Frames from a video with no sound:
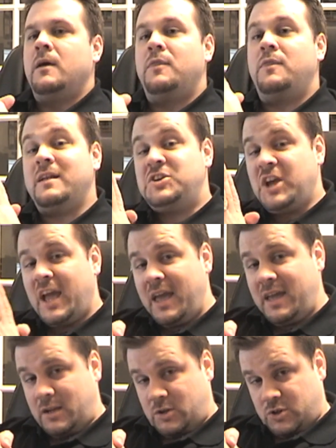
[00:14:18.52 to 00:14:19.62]
The
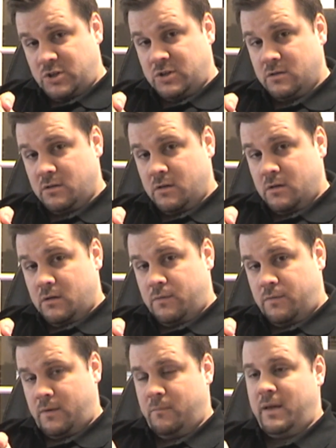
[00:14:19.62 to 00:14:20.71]
change
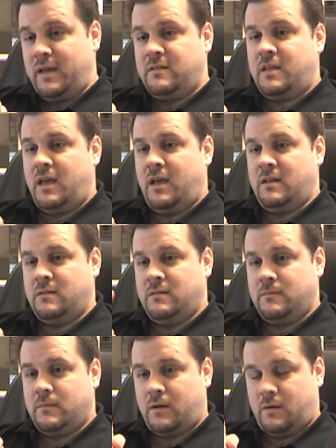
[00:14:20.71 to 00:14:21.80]
from base 10
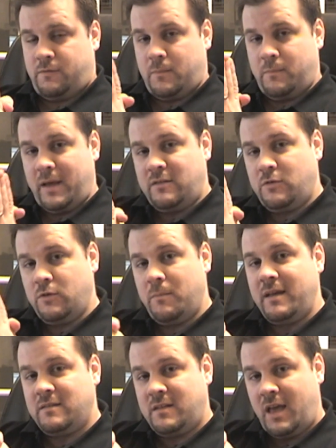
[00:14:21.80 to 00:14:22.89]
or from base 2 to
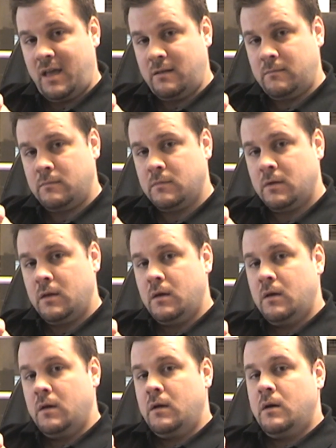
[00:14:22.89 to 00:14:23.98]
base 10
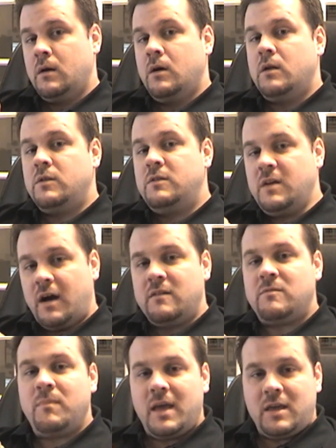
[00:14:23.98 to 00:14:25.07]

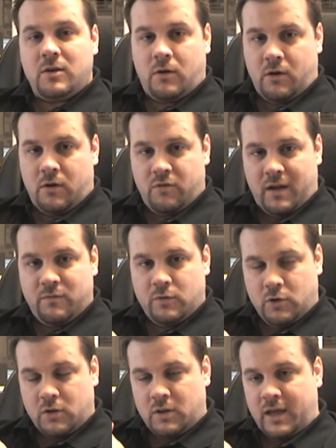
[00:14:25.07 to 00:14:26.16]
does make your hard drive
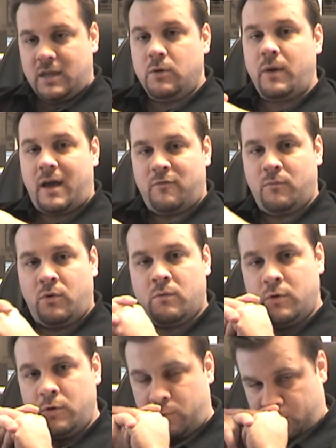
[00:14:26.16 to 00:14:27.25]
look like you have more
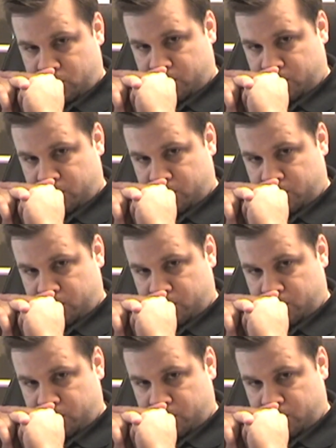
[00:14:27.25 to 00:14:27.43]
room.